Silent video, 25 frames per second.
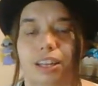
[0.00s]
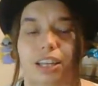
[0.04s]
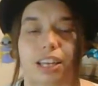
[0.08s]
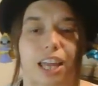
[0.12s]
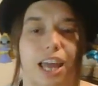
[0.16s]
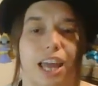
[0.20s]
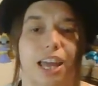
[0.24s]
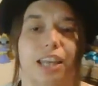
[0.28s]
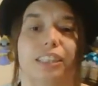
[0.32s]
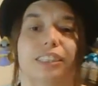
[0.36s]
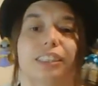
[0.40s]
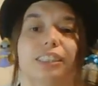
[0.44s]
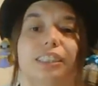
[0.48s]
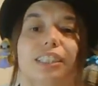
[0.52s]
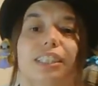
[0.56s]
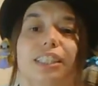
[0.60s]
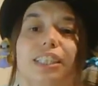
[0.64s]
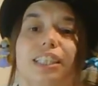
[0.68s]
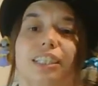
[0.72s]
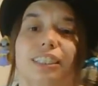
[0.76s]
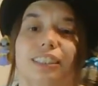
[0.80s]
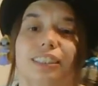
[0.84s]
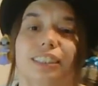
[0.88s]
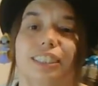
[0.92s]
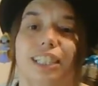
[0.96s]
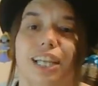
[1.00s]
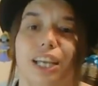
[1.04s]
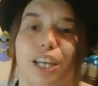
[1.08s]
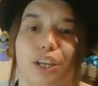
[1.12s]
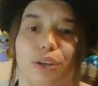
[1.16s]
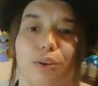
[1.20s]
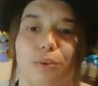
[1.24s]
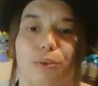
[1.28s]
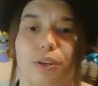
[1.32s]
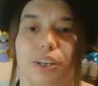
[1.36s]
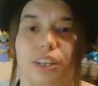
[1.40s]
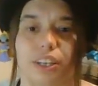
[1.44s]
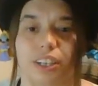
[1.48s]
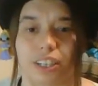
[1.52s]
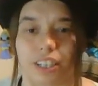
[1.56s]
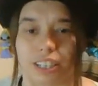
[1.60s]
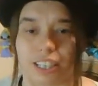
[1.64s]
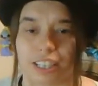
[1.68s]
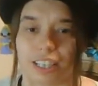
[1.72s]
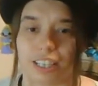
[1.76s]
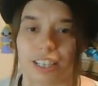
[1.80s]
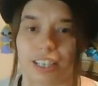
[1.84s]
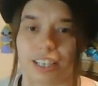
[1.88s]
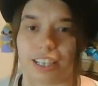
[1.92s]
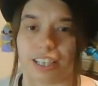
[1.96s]
and things that you can
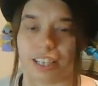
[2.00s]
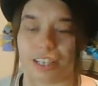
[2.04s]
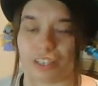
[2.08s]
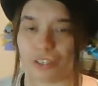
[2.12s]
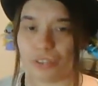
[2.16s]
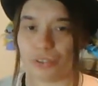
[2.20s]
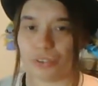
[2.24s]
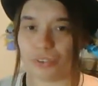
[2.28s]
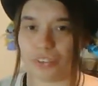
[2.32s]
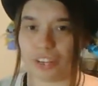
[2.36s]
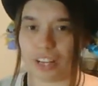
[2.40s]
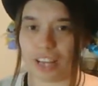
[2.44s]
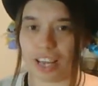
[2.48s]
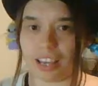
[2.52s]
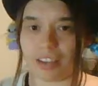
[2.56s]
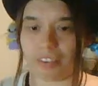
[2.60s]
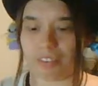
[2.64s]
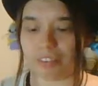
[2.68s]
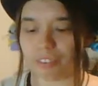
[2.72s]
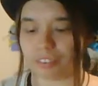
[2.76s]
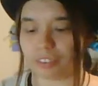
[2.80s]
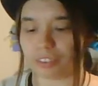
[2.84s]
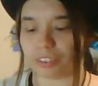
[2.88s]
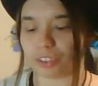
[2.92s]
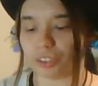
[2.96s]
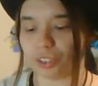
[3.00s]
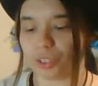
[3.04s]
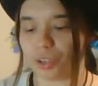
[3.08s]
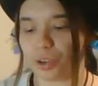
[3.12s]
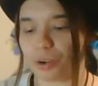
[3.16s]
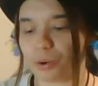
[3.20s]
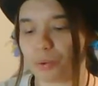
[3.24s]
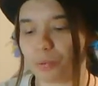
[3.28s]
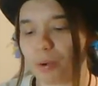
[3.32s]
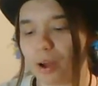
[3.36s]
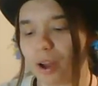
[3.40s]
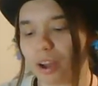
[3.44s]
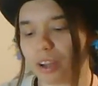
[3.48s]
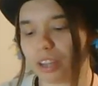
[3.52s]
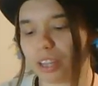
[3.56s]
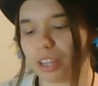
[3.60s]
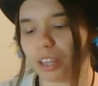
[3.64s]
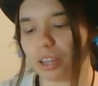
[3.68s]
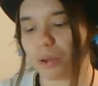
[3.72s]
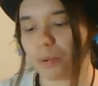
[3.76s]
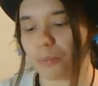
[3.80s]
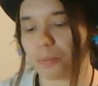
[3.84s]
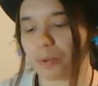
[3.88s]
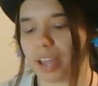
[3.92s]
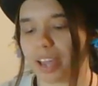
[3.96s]
need in your life. So you're
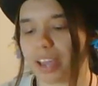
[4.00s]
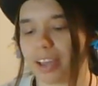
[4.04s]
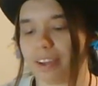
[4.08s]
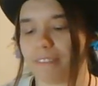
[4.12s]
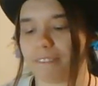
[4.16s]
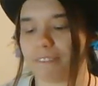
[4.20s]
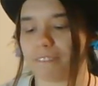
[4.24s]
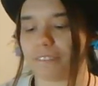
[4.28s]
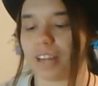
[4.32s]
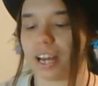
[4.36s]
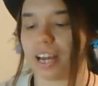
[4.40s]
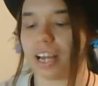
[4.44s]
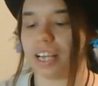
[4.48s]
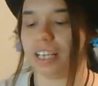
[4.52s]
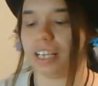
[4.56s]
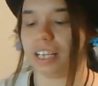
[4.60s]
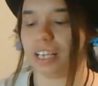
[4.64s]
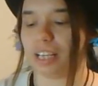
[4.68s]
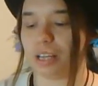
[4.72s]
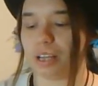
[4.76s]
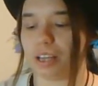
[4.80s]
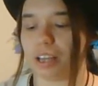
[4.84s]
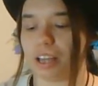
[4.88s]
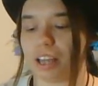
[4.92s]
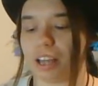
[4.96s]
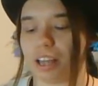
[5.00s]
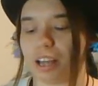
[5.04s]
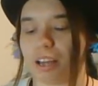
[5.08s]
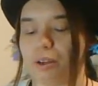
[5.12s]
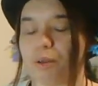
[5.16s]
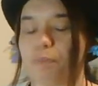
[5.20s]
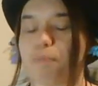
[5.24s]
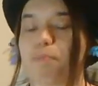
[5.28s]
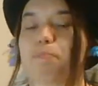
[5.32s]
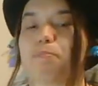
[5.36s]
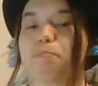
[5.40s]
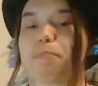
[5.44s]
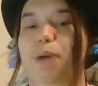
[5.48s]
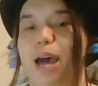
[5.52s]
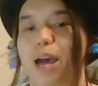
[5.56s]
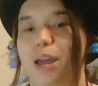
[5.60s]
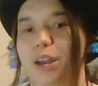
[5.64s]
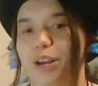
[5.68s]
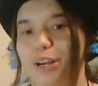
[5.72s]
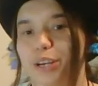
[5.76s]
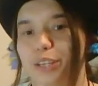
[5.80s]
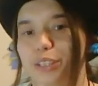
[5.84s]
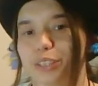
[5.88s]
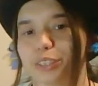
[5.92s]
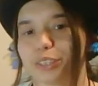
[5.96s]
walking away and finding a
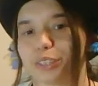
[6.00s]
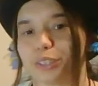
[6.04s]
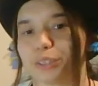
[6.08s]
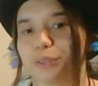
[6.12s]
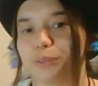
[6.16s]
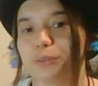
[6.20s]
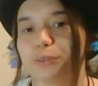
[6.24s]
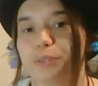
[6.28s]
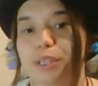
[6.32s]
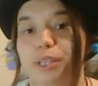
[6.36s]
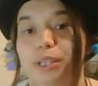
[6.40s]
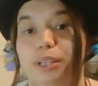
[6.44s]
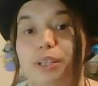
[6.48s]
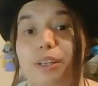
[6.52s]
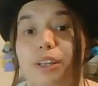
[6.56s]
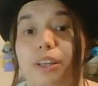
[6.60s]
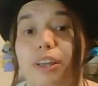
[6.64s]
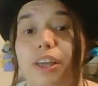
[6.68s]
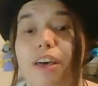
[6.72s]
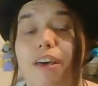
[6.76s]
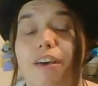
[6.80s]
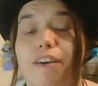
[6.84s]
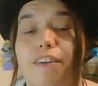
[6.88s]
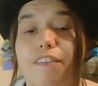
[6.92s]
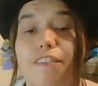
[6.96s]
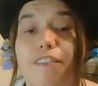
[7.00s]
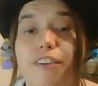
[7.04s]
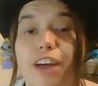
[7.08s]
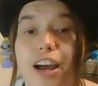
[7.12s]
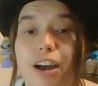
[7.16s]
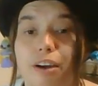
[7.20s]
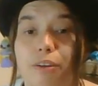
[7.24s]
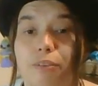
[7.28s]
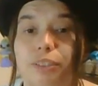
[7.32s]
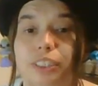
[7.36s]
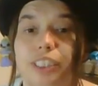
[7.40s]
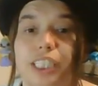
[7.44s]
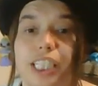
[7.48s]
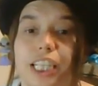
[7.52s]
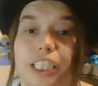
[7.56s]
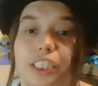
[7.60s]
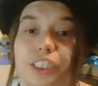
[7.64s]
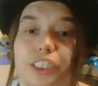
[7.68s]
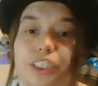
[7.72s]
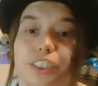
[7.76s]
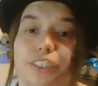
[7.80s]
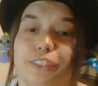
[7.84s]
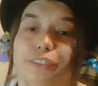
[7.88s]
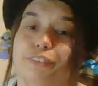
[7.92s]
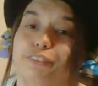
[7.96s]
better suited
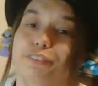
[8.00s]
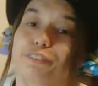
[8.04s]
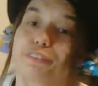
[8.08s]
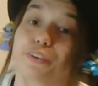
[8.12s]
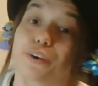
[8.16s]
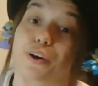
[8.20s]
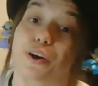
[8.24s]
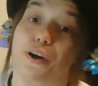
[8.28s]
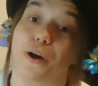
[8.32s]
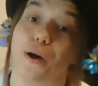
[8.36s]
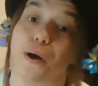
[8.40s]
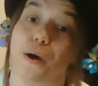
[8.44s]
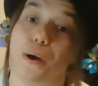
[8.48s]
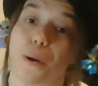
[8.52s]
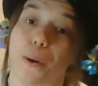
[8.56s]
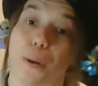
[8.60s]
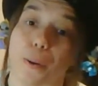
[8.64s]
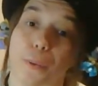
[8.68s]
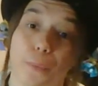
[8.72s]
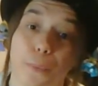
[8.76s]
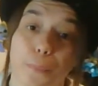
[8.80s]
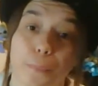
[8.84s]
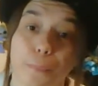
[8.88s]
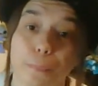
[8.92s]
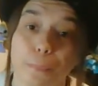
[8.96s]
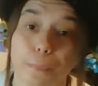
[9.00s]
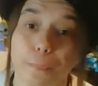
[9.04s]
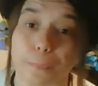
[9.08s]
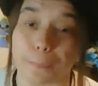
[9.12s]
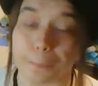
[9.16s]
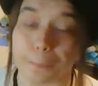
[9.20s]
foundation for a home.